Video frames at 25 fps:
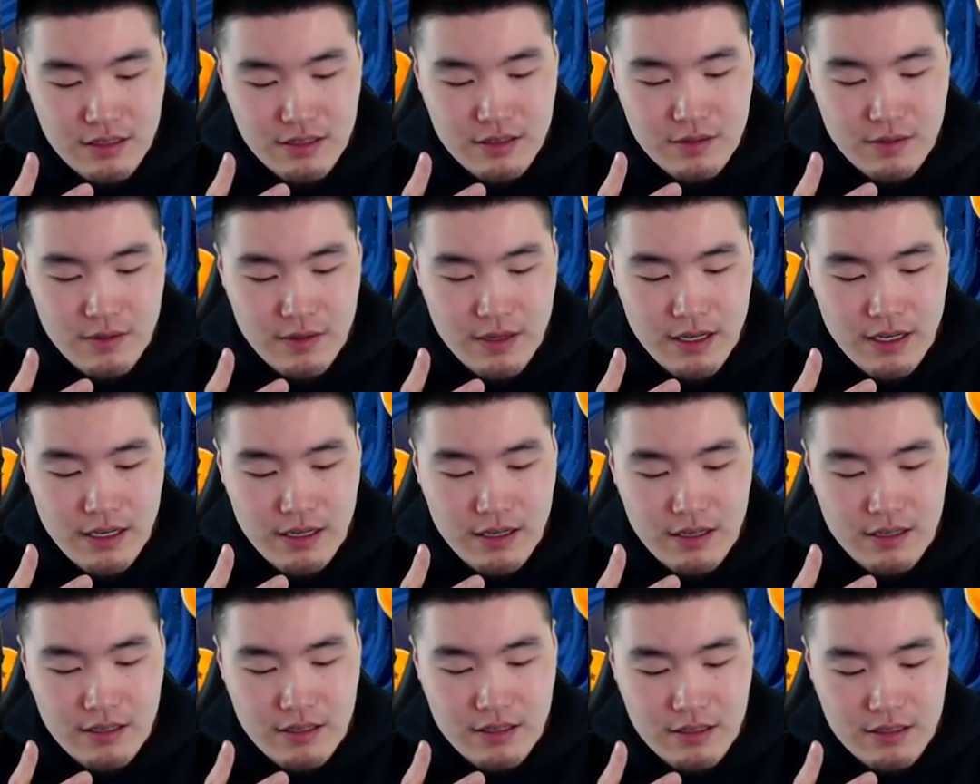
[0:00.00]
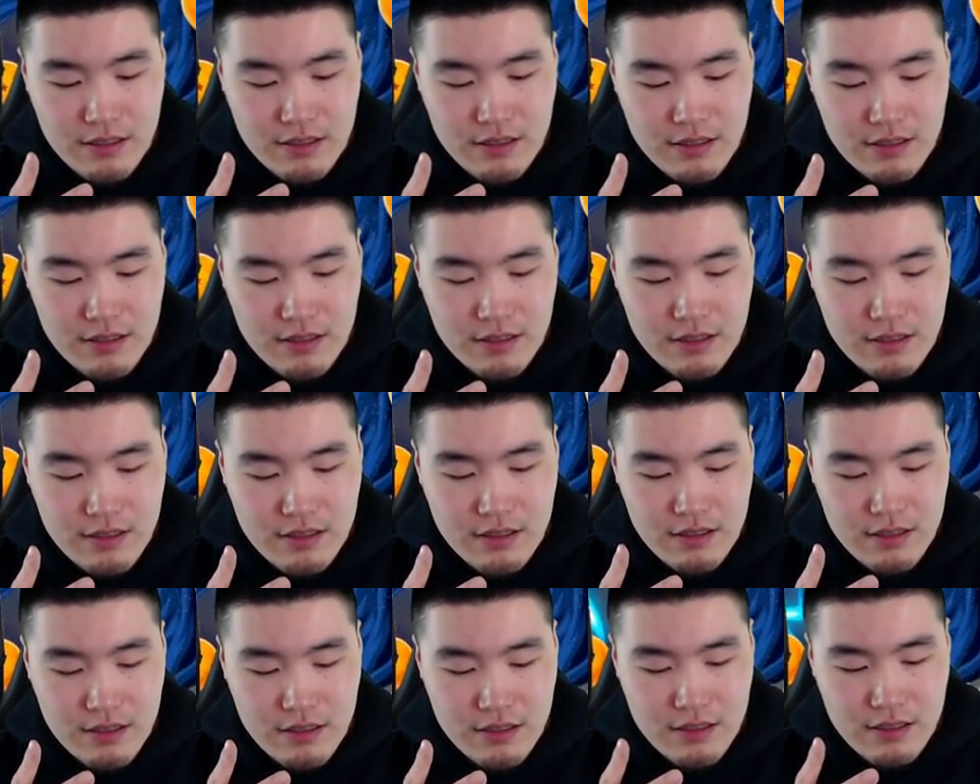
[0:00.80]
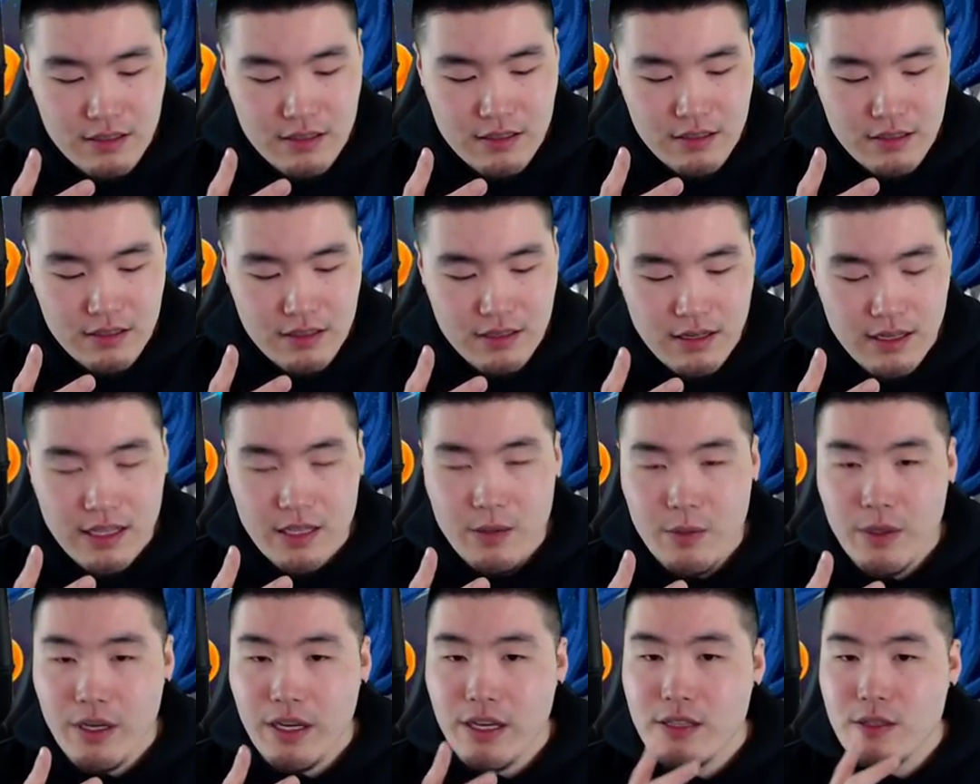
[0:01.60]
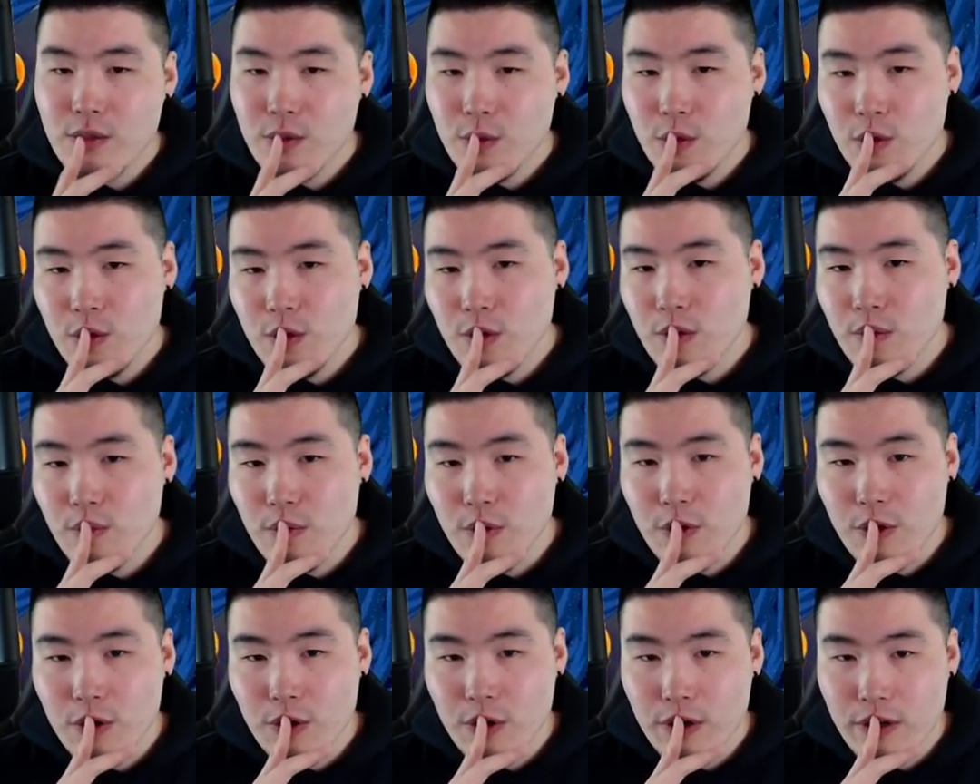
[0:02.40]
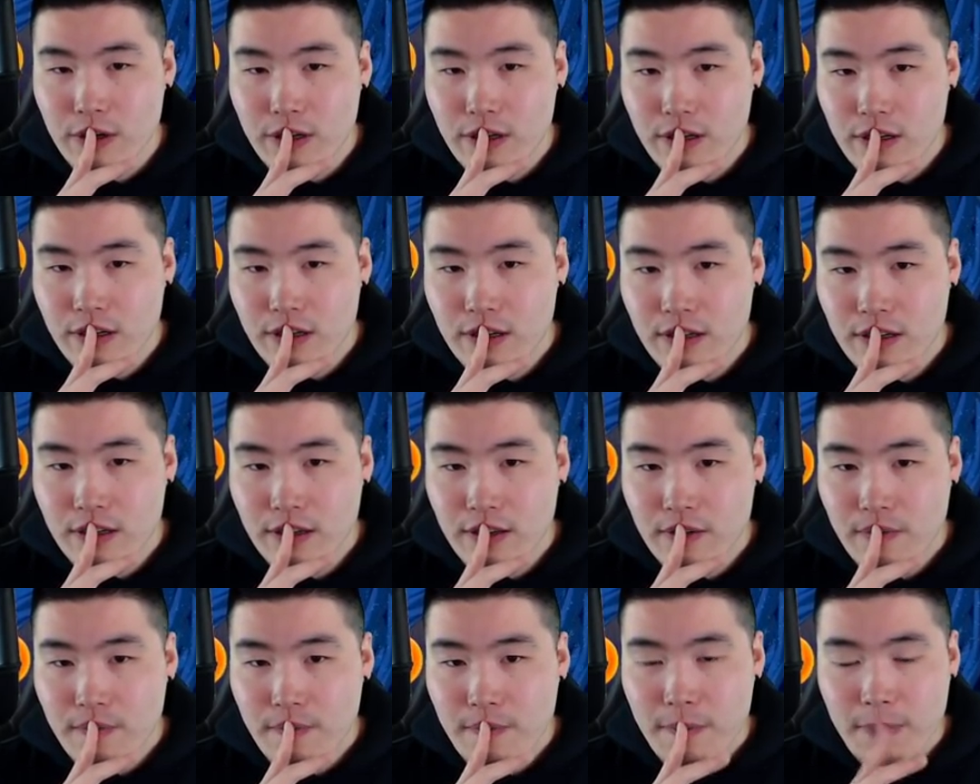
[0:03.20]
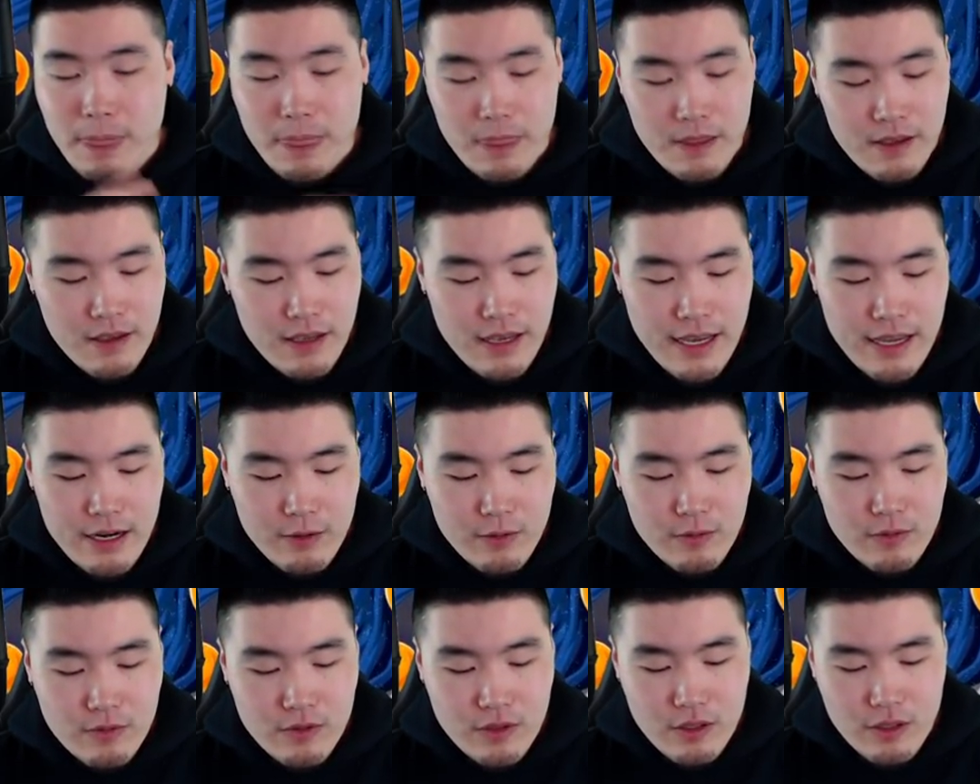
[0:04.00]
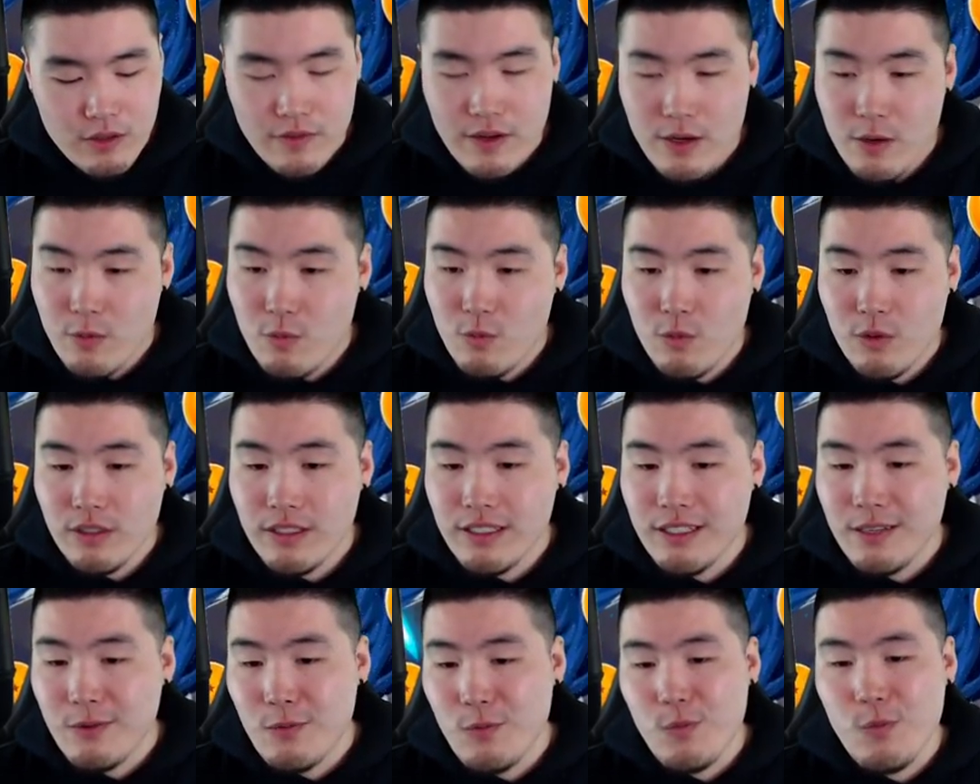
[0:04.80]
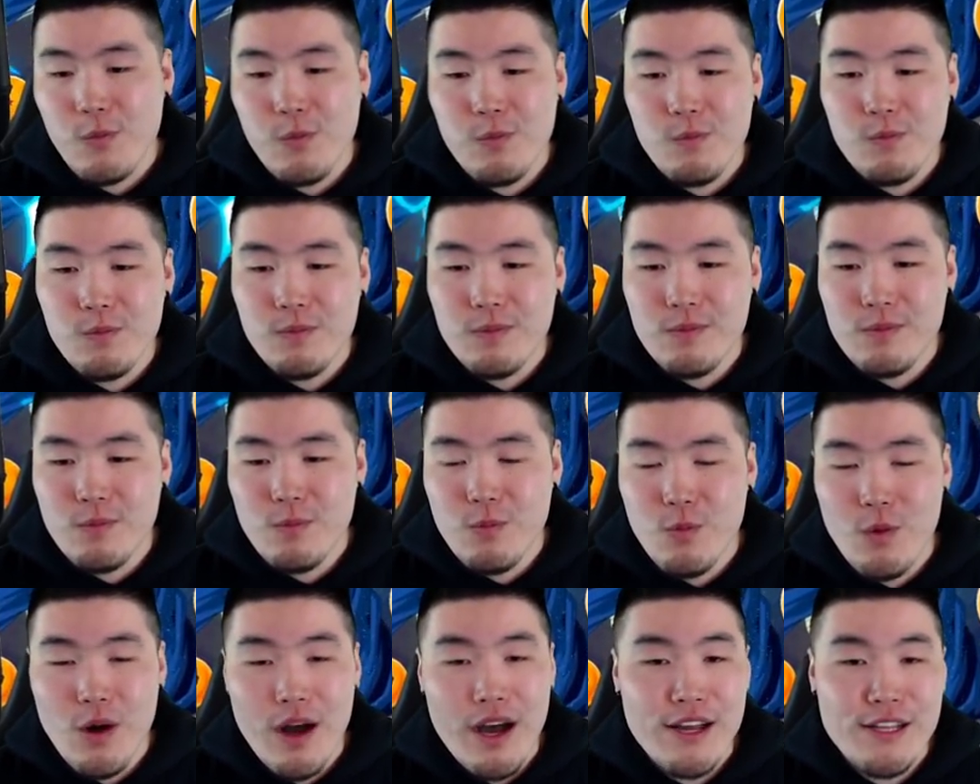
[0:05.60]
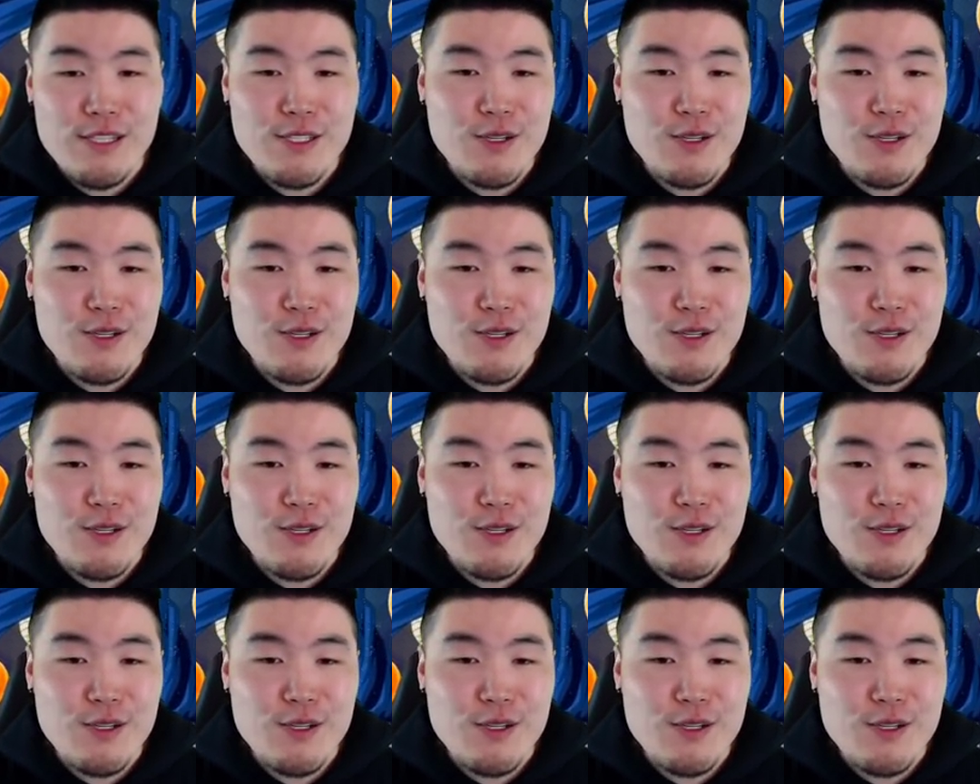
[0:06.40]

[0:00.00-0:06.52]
right? I think we got two more. I don't know if I really want